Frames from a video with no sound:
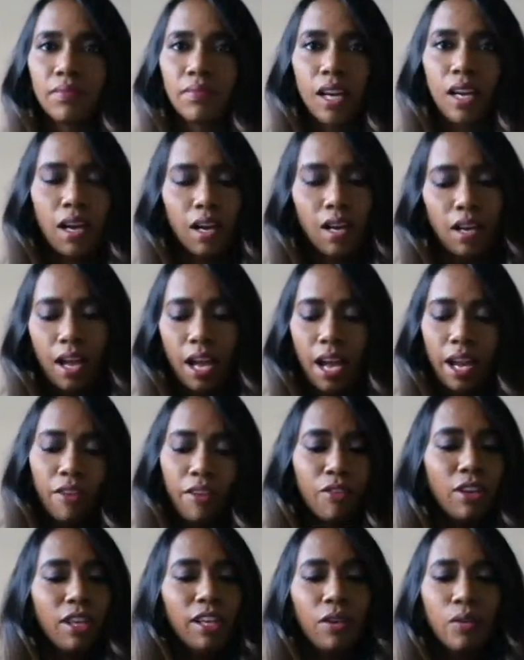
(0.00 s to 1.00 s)
I
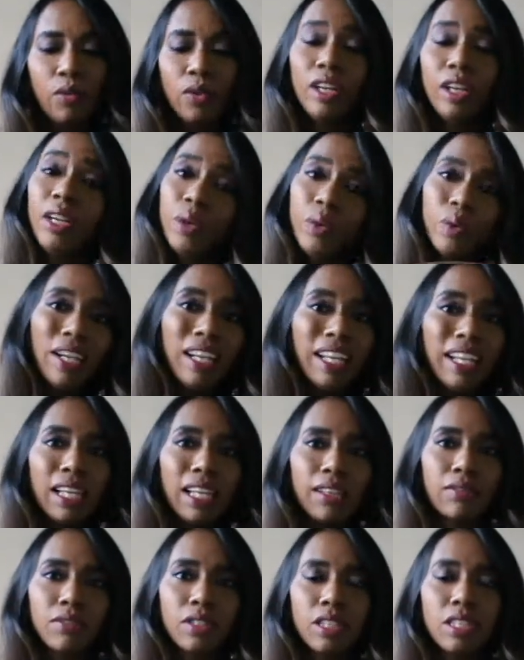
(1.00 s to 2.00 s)
really, really, really
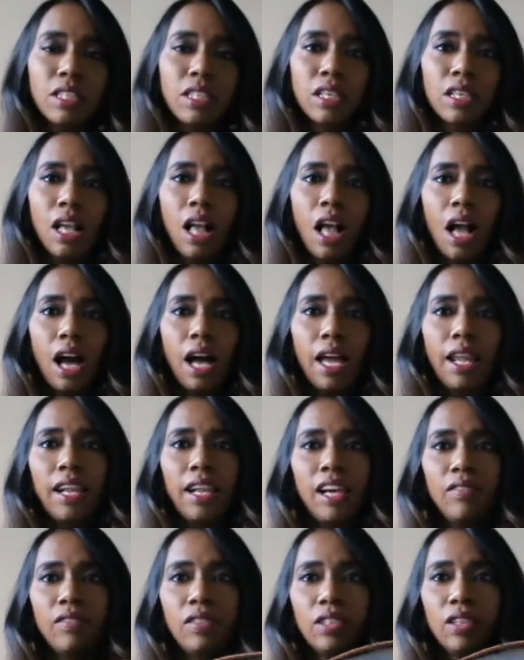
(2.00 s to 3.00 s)
loved it. I
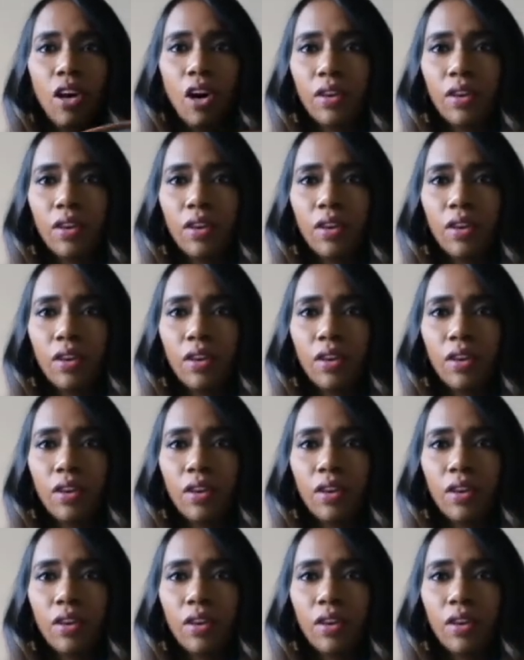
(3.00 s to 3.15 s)
loved it.